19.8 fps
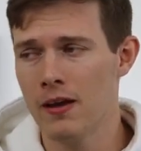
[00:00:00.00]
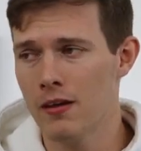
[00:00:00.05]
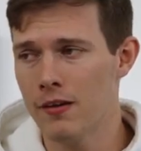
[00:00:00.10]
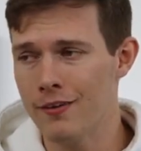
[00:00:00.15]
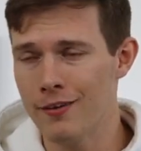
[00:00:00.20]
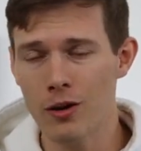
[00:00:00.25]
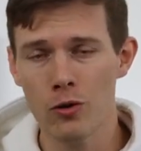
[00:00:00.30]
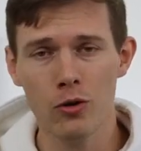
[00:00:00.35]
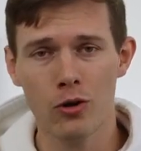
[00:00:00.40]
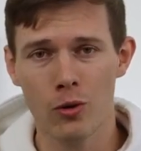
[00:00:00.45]

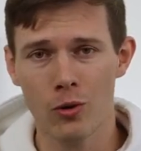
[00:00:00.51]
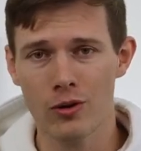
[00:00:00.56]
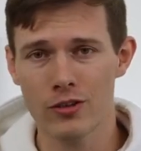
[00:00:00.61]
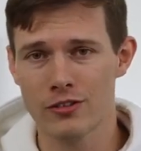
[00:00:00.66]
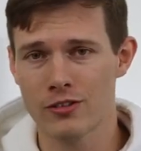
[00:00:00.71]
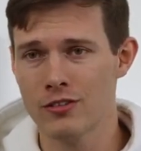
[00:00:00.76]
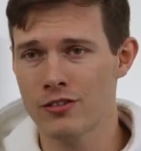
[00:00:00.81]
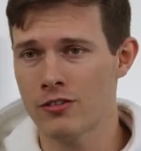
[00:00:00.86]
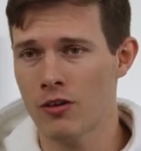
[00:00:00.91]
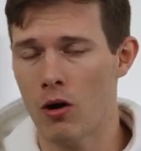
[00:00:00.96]
No
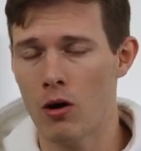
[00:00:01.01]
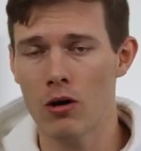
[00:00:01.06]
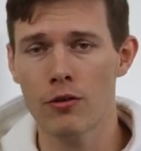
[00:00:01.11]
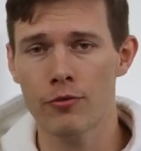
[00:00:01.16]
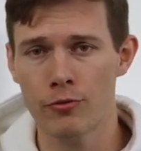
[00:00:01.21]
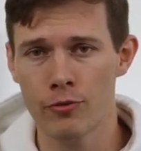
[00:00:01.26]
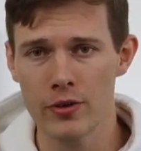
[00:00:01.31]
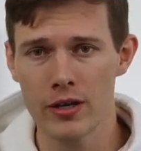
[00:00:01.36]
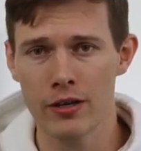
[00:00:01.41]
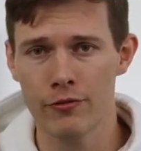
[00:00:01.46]
courses, all
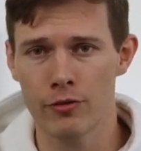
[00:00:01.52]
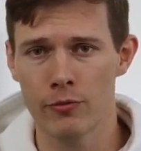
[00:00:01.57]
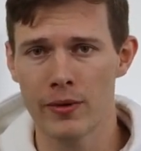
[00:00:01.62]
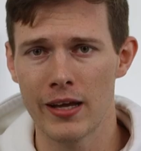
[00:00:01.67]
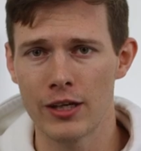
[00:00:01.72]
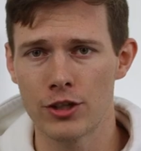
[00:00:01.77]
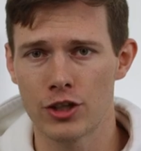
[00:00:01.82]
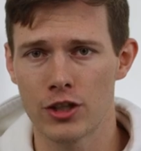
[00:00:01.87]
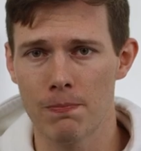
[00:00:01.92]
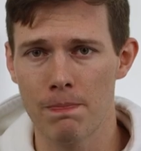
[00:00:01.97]
free
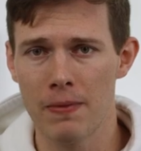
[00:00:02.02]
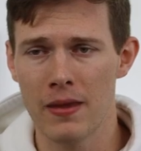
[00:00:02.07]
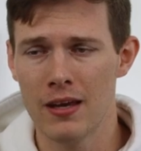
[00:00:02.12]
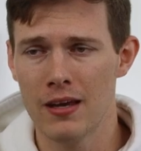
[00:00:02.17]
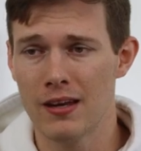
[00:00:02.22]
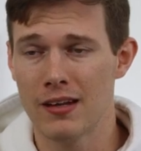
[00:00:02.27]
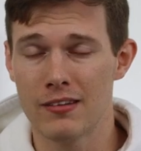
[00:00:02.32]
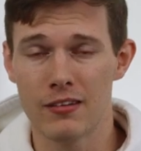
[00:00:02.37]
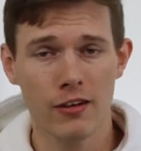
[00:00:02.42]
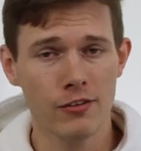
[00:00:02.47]
information.
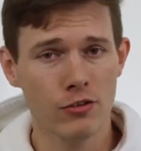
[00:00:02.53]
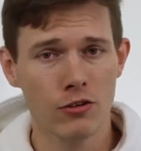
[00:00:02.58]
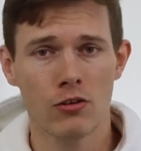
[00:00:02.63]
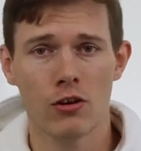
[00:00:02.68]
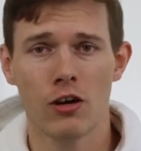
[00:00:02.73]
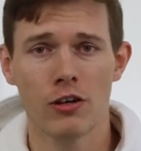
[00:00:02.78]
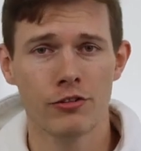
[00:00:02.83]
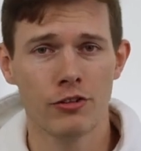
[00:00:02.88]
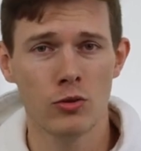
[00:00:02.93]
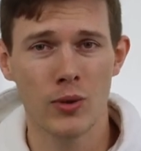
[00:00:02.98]
It doesn't
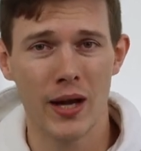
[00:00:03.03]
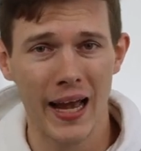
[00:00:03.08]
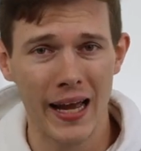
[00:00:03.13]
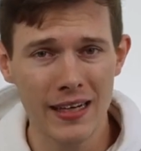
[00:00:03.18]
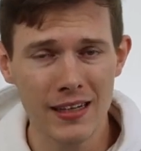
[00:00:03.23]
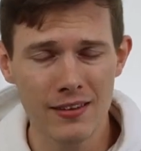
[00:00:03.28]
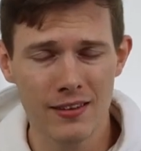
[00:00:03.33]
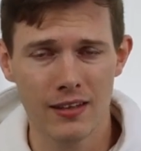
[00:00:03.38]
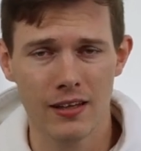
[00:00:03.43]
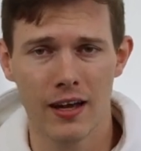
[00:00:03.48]
cost you
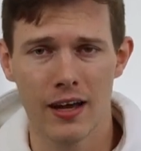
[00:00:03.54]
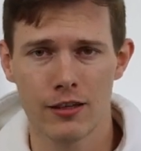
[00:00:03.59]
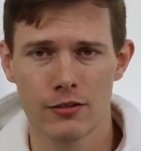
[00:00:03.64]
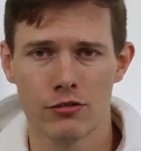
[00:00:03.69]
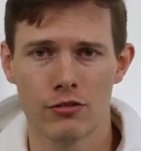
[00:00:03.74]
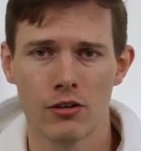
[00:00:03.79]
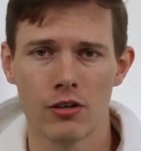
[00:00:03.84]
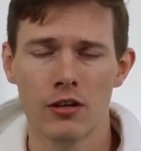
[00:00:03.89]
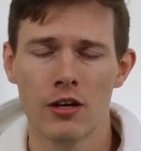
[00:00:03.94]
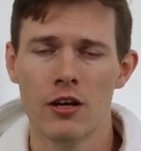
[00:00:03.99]
anything
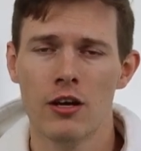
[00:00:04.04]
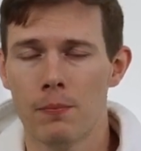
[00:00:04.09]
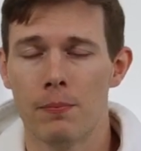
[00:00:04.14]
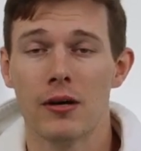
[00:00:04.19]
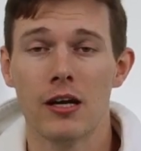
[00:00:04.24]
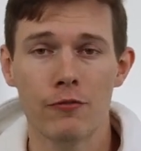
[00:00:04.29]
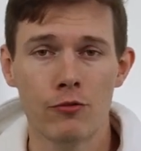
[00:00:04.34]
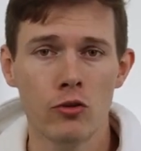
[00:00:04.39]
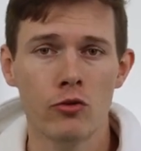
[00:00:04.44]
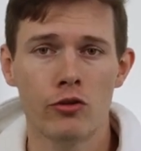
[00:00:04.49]
extra,
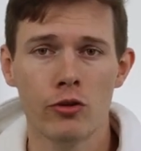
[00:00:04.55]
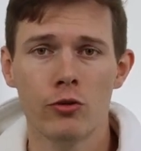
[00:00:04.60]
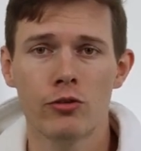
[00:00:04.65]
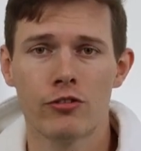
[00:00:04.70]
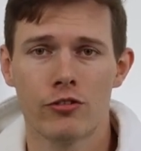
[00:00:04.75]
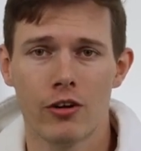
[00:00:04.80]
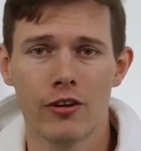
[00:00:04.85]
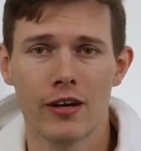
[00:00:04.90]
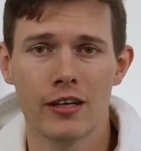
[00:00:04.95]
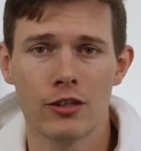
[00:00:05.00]
but if you do
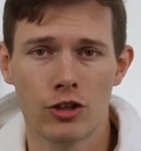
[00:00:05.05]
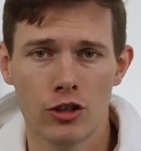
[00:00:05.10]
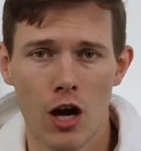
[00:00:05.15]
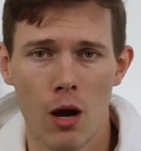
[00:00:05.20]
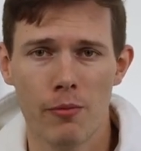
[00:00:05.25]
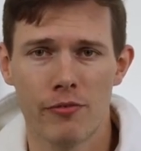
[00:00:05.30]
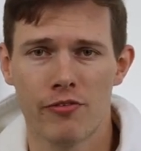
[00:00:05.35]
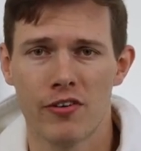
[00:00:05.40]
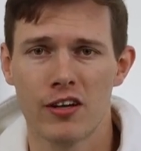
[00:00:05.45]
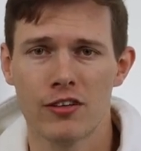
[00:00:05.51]
start a
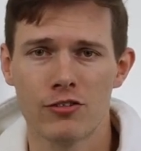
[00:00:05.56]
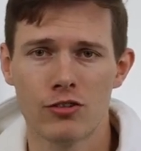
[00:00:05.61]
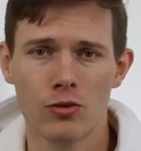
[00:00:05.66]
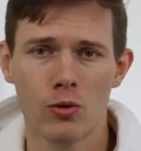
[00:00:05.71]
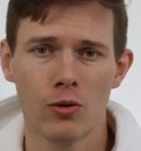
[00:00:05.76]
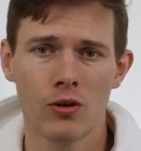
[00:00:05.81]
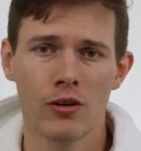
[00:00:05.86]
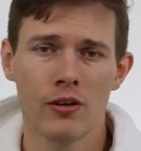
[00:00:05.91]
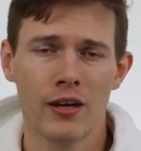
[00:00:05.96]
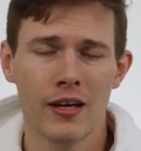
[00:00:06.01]
Shopify
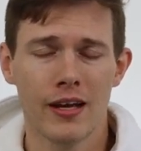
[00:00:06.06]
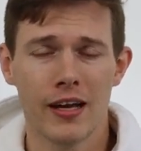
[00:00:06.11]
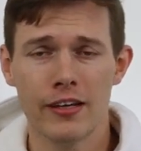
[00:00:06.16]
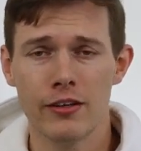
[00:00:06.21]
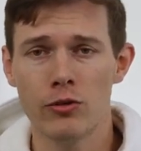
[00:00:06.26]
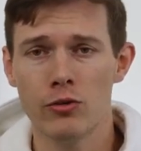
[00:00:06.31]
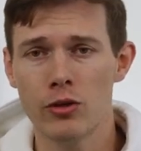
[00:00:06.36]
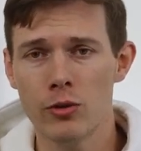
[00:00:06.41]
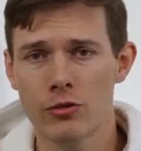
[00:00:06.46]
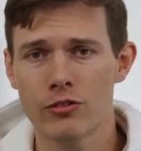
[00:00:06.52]
store and
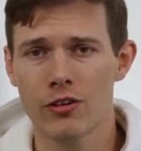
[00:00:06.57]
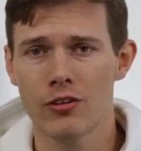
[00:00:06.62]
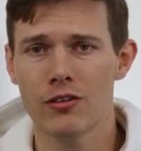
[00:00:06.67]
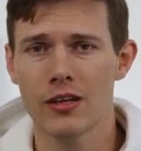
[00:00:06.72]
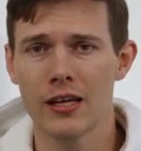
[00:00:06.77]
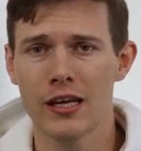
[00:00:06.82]
you use our